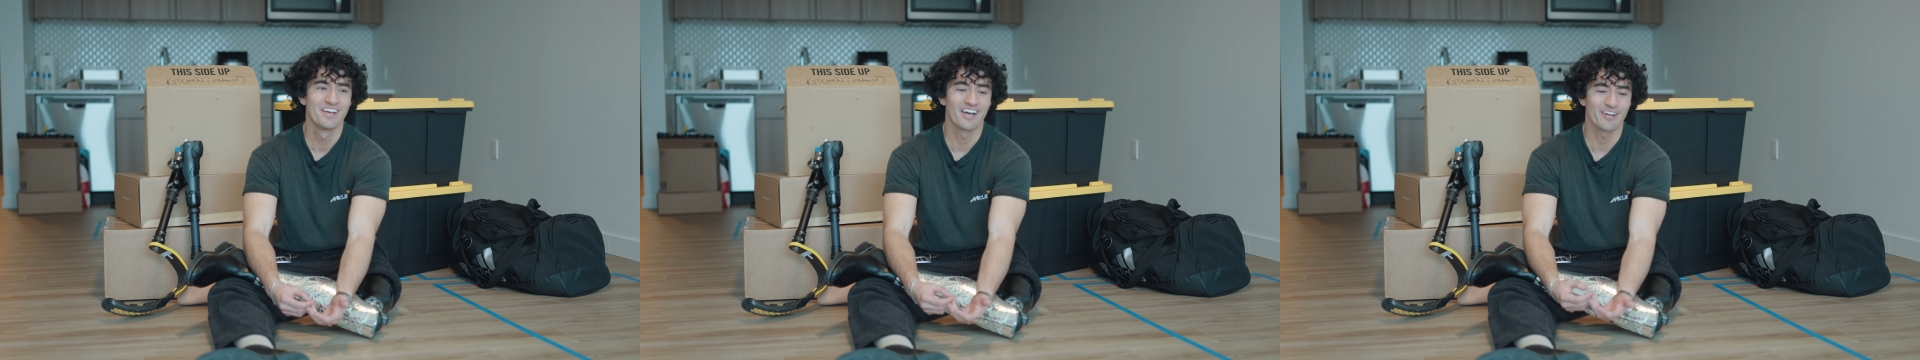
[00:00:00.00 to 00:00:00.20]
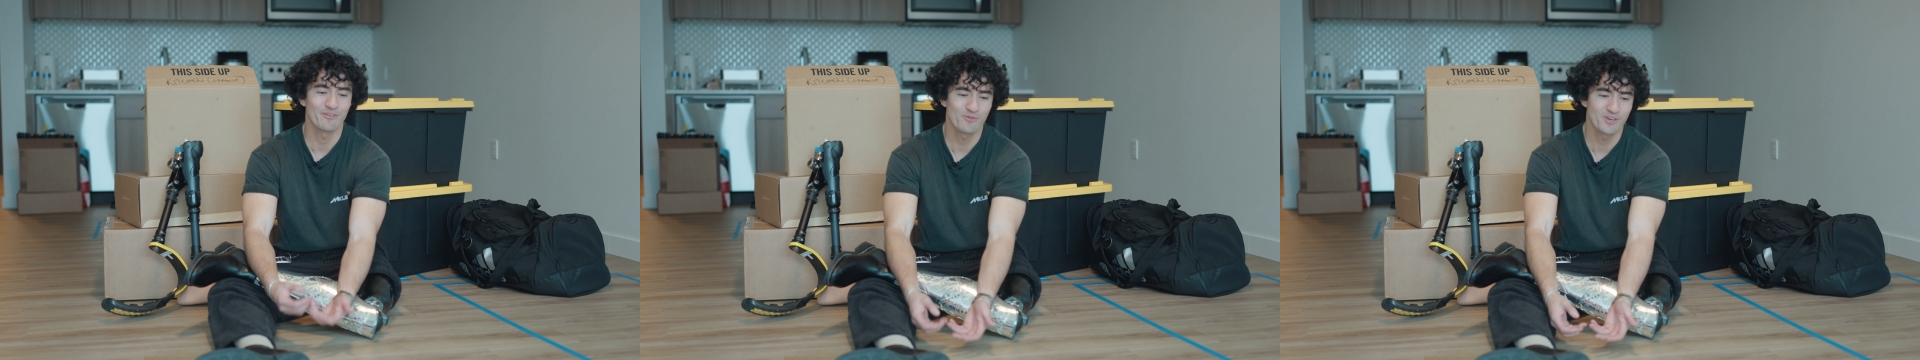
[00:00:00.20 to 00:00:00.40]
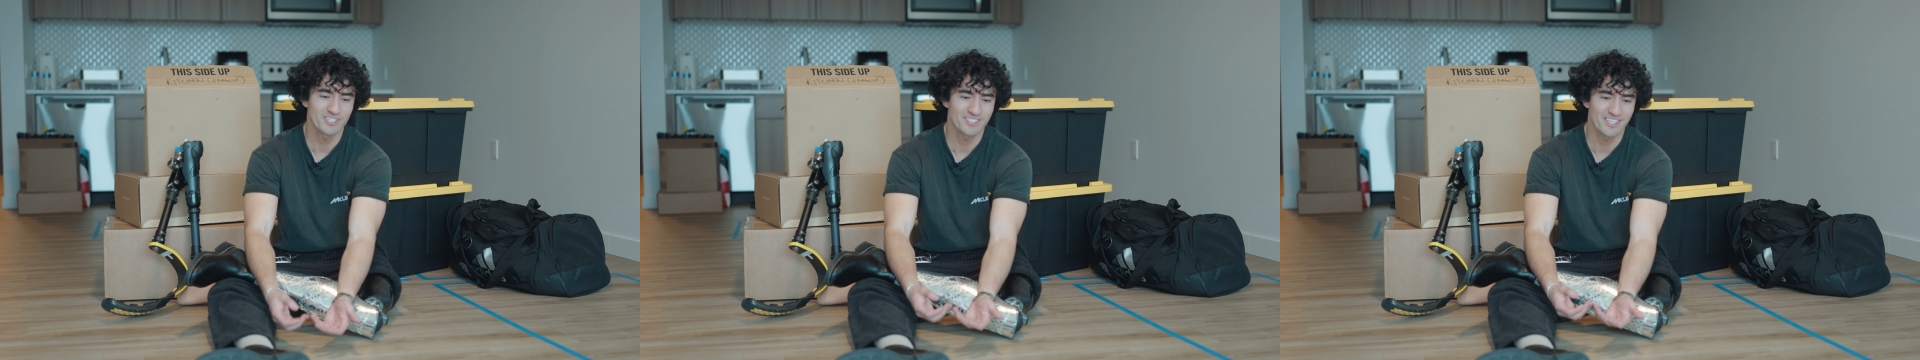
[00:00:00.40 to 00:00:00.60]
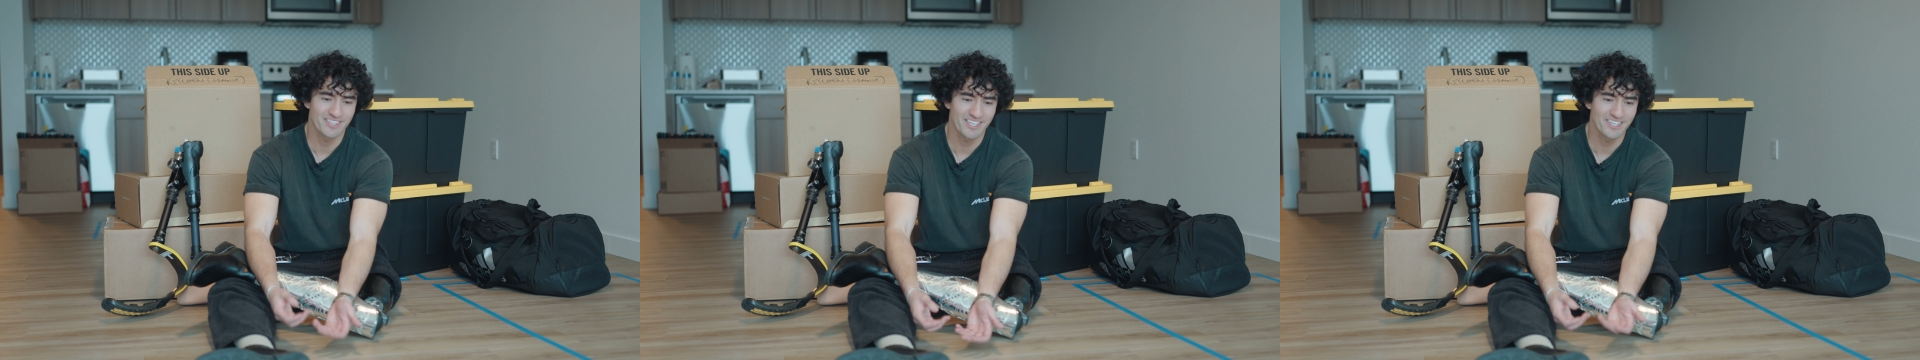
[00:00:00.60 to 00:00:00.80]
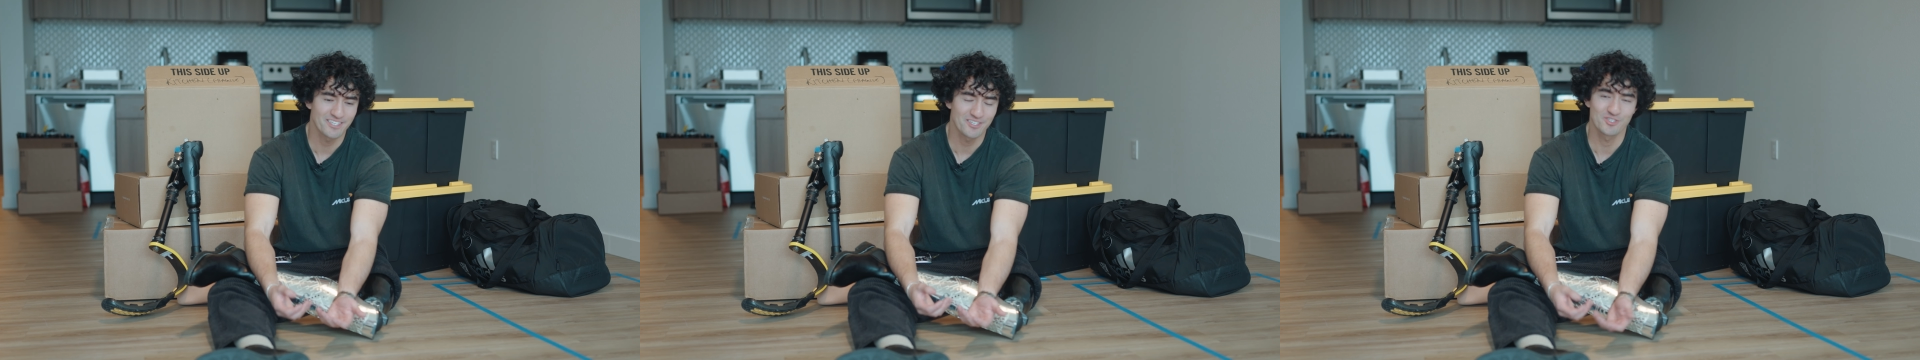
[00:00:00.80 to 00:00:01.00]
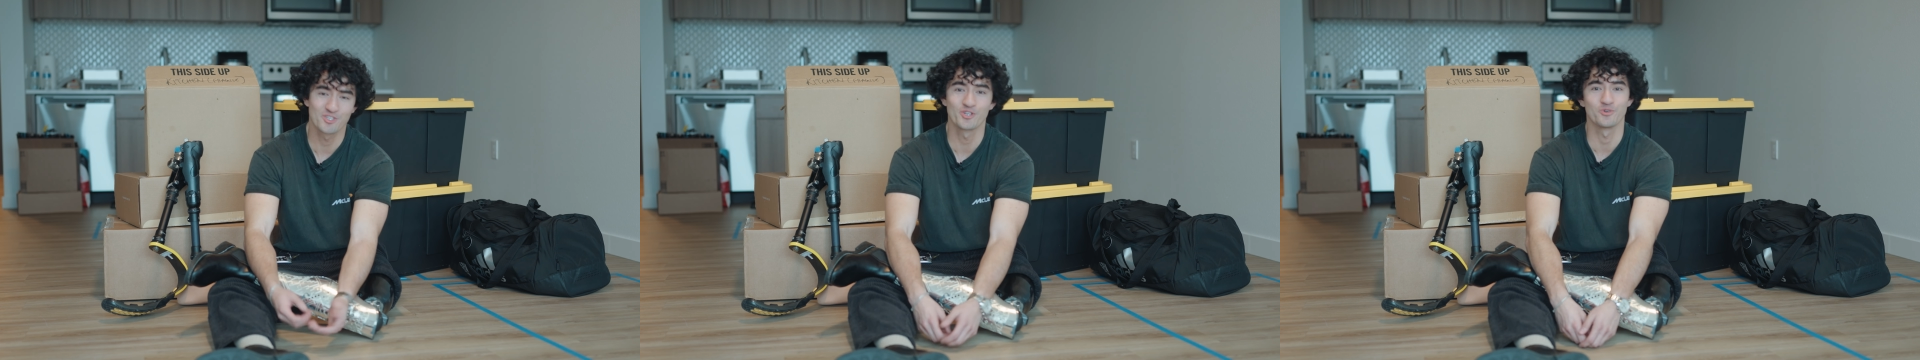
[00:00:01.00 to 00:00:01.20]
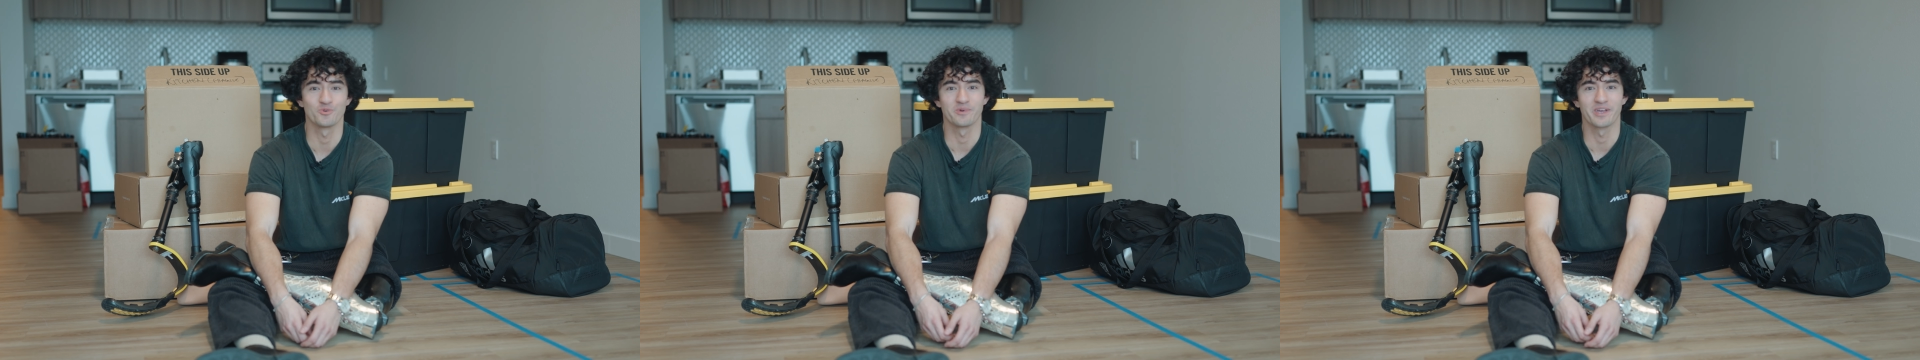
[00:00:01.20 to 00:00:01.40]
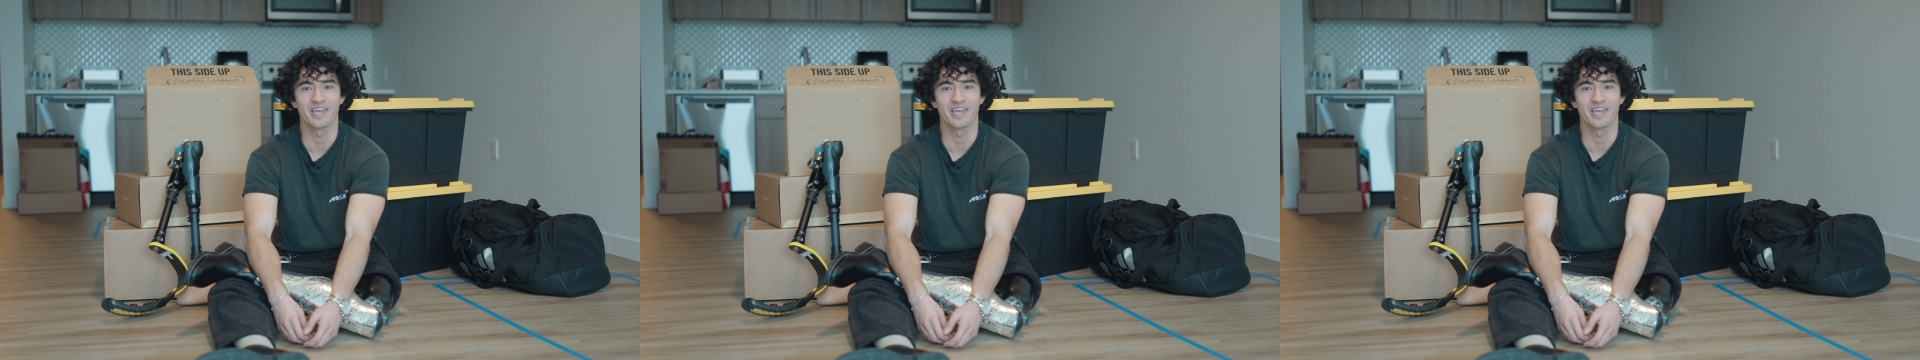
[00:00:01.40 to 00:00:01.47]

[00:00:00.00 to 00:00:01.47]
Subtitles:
I wish that they did too.